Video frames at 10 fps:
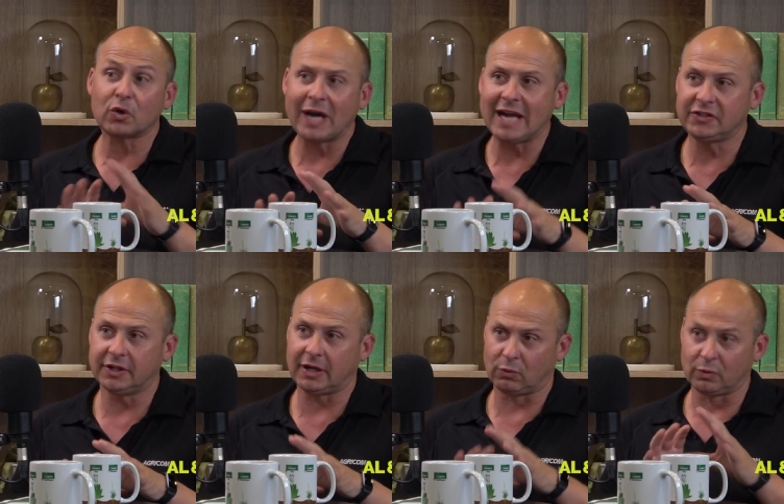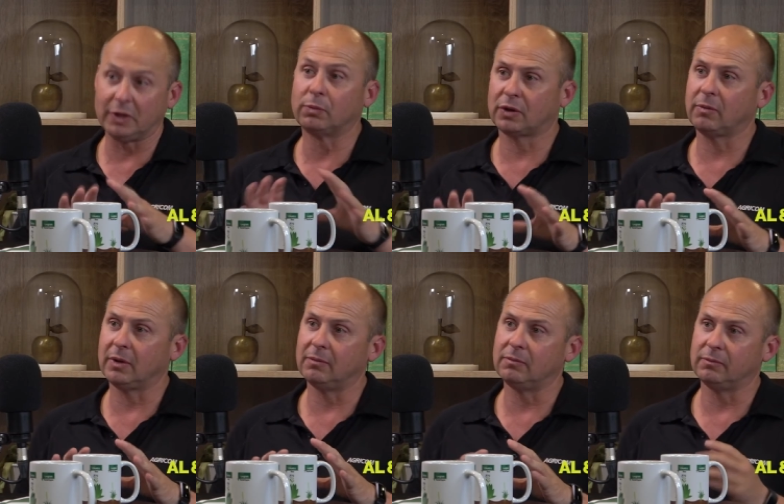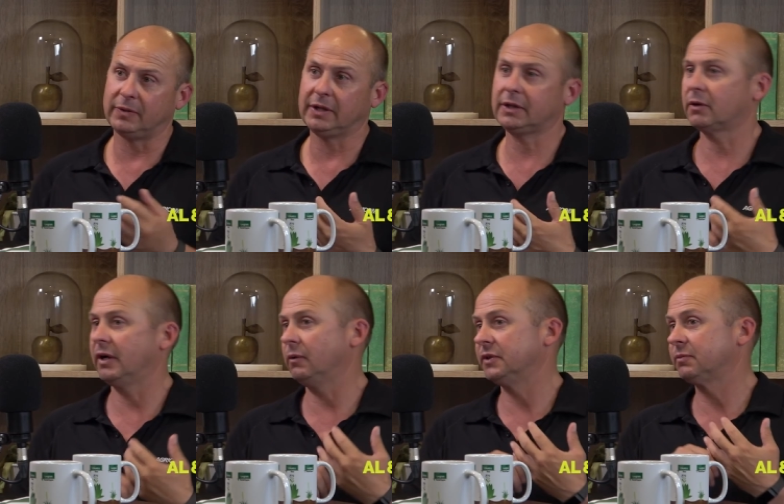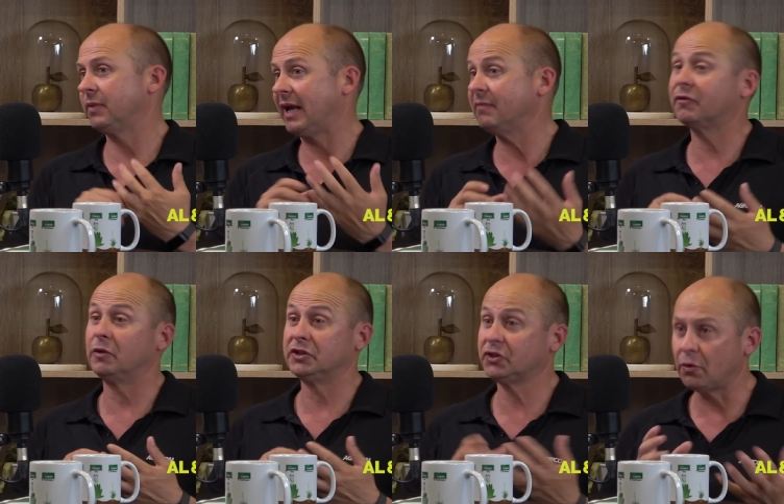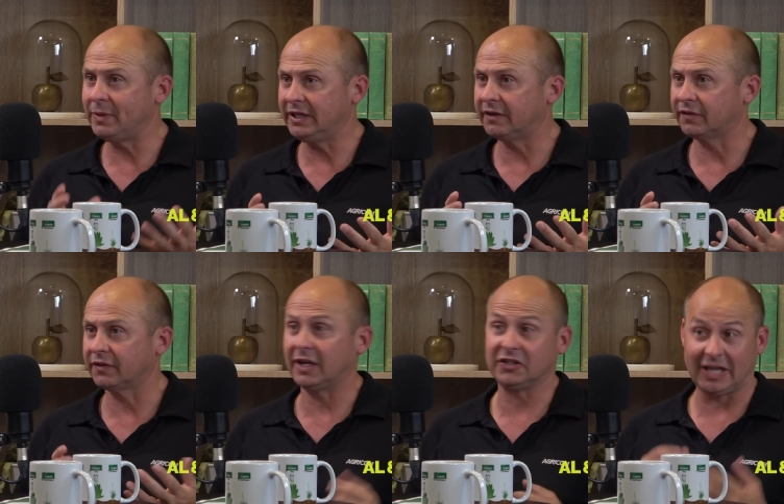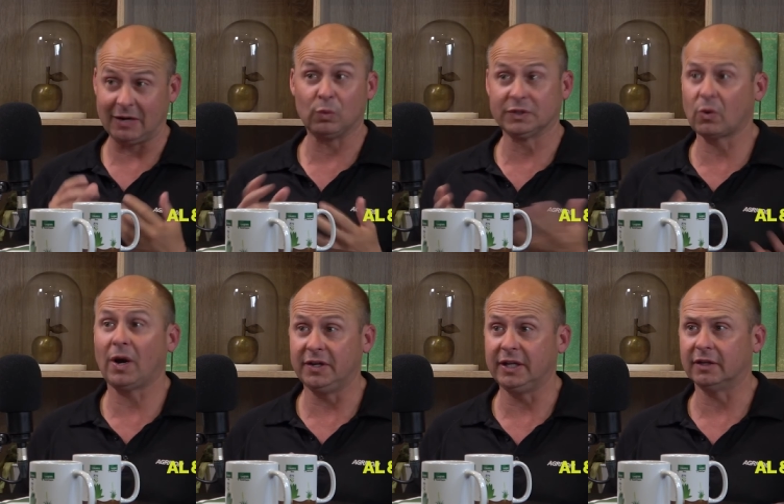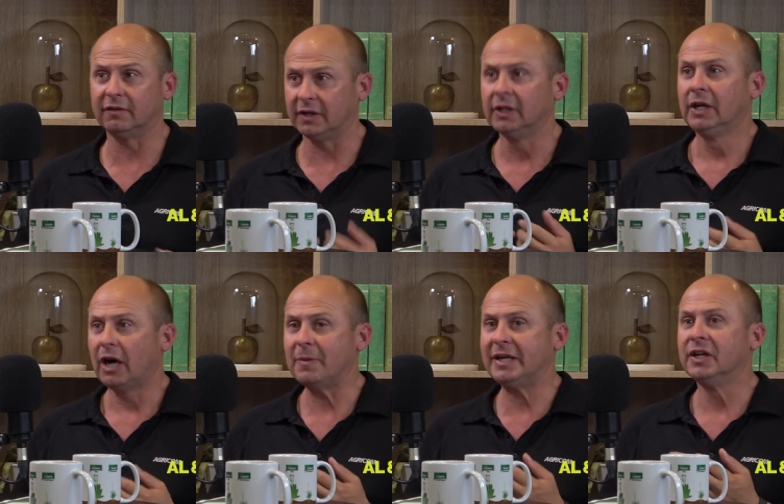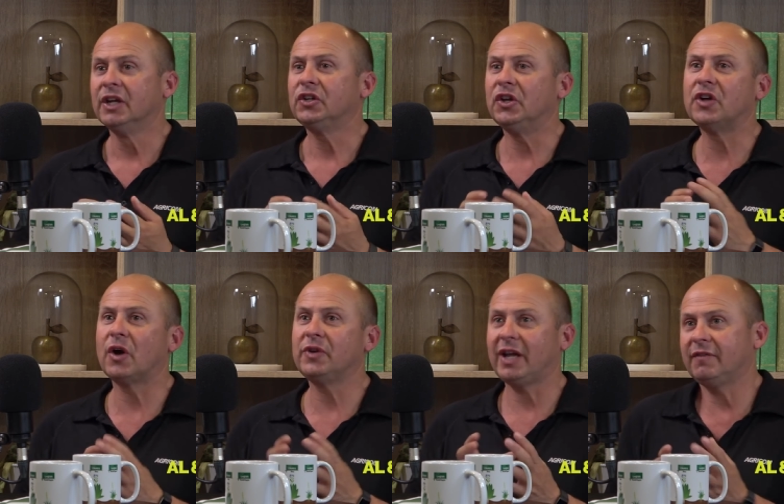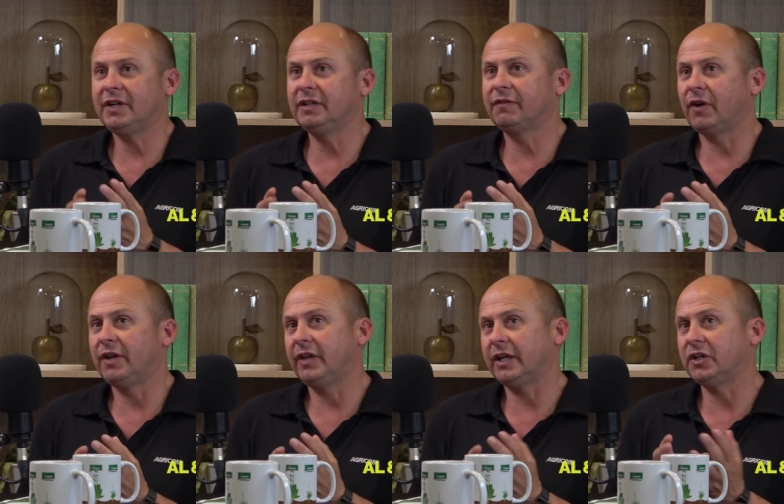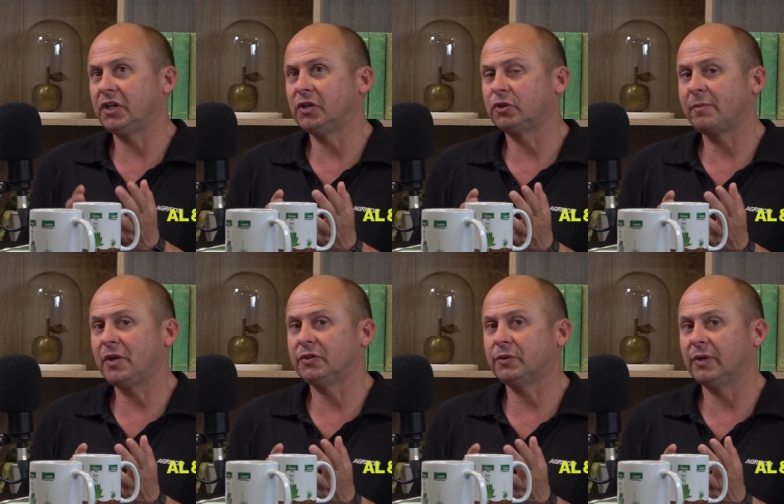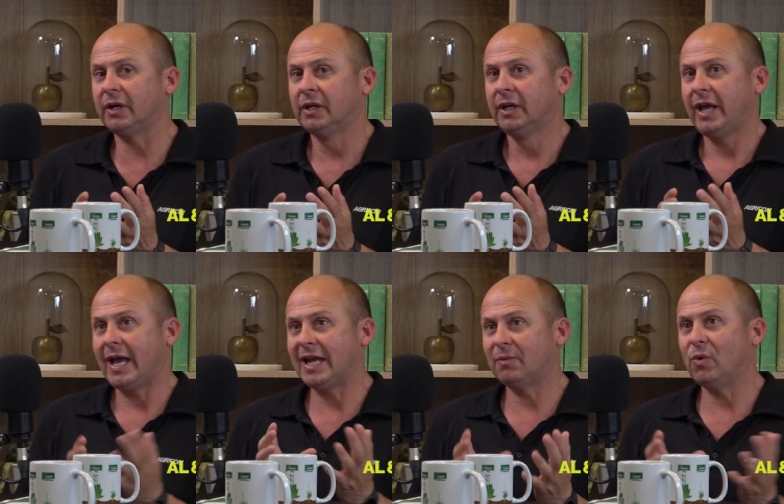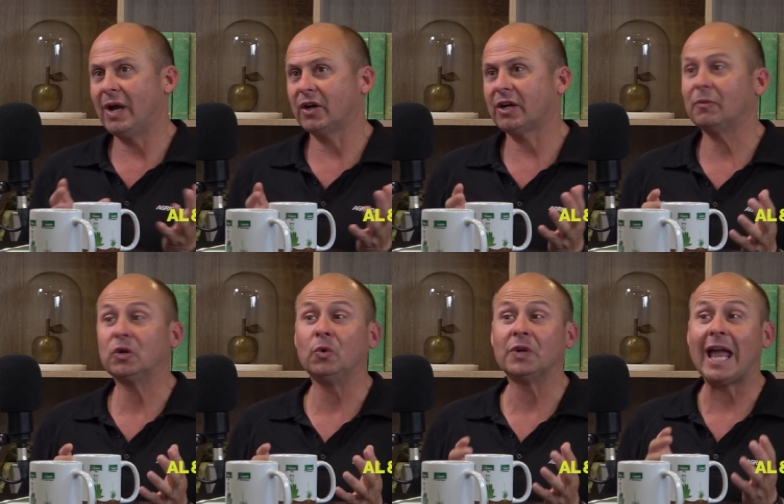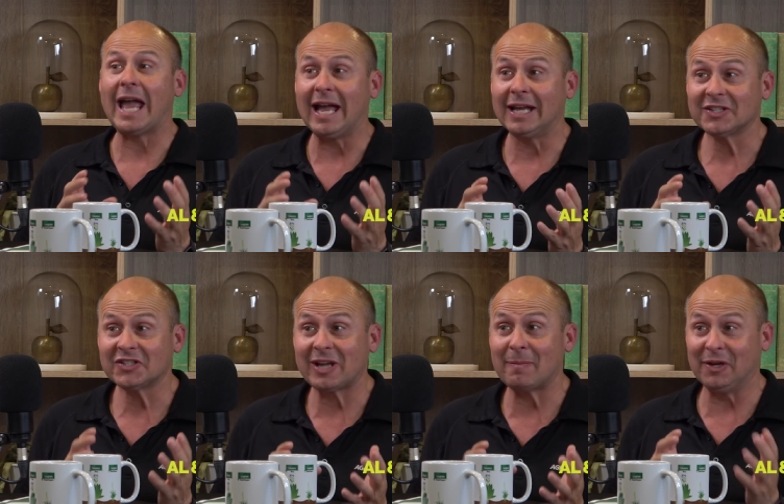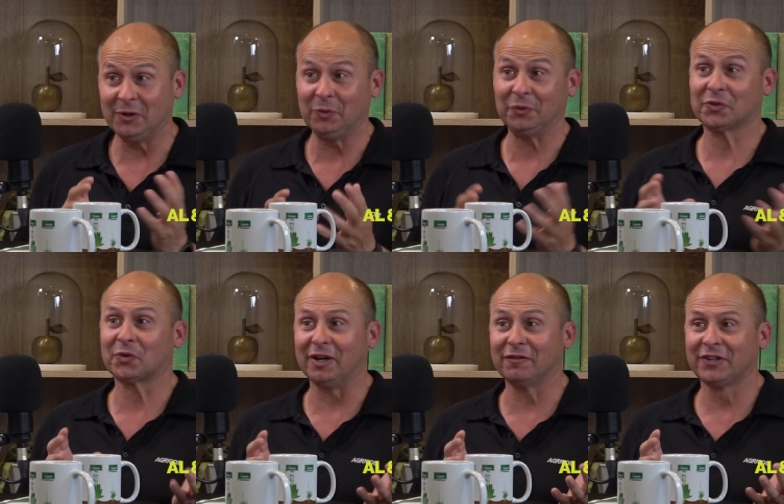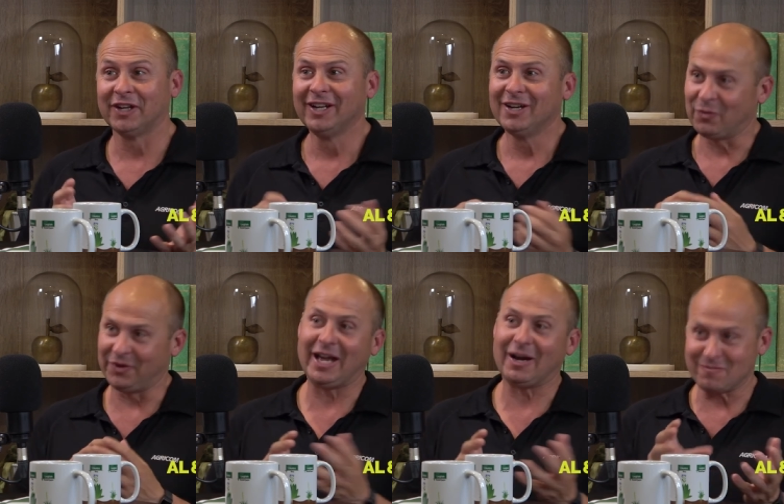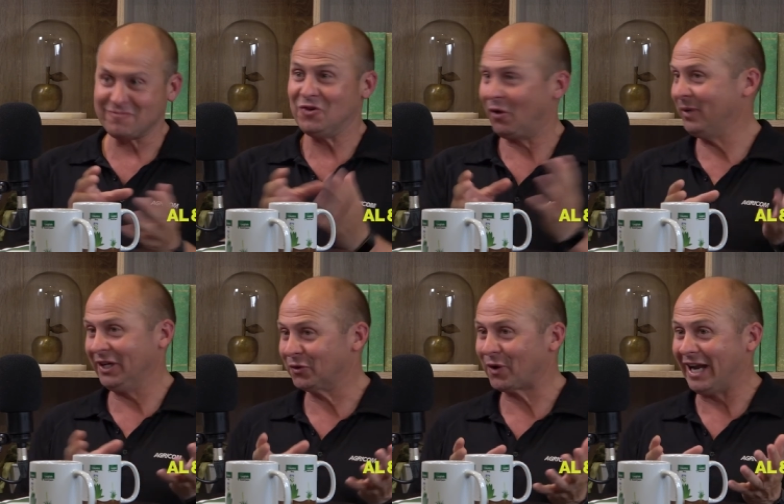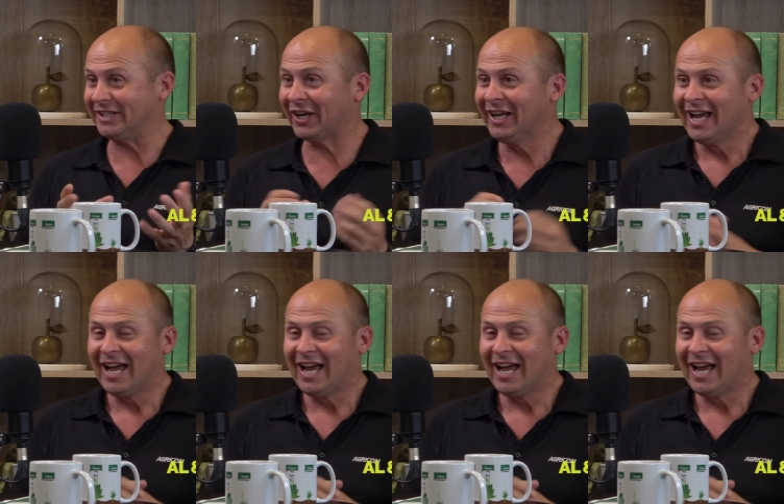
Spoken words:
created a real problem. It was blamed for so many different things, and it was quite negative. You don't have an endophyte that can contribute to an animal outcome called summer ill thrift without not being great.